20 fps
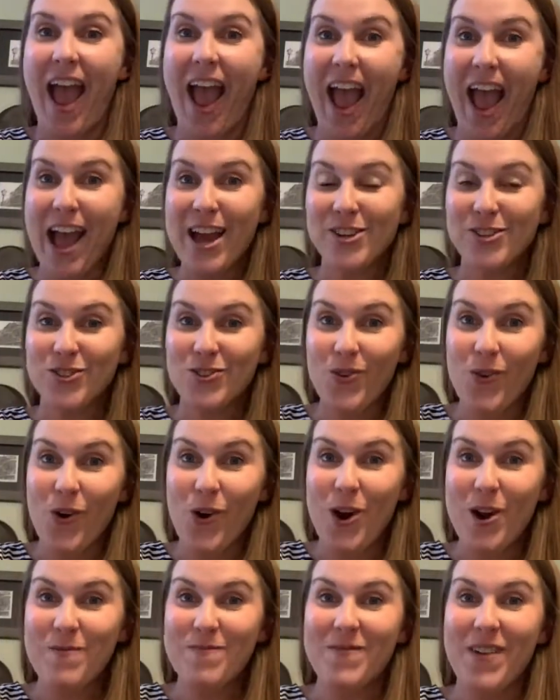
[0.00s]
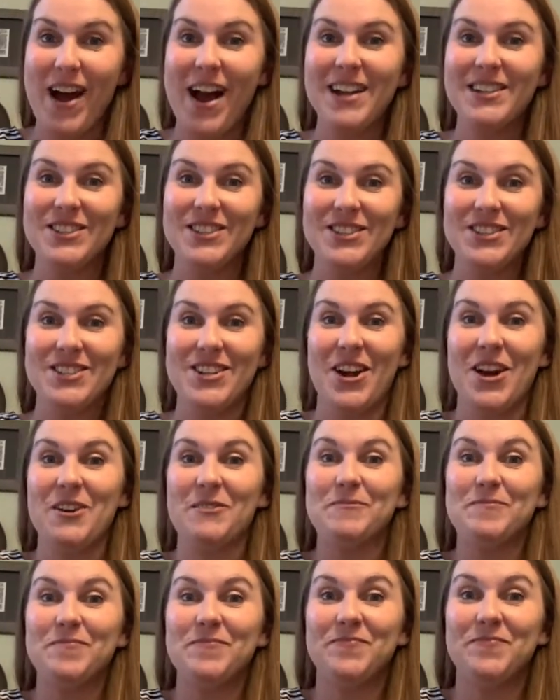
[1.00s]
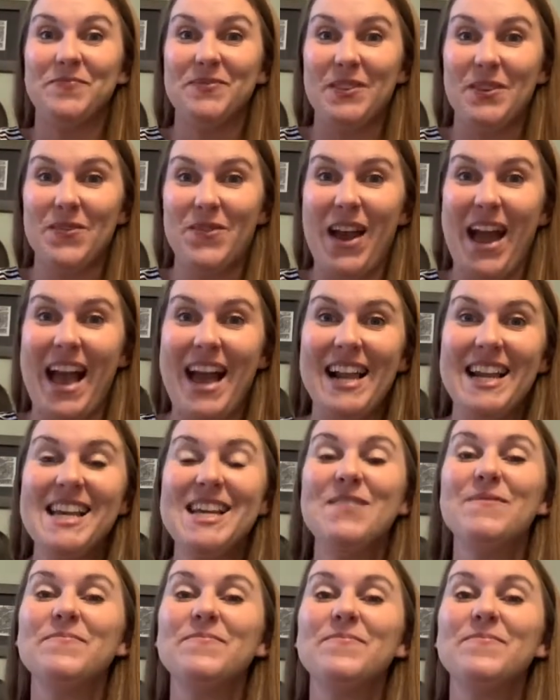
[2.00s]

as your monster. Ready?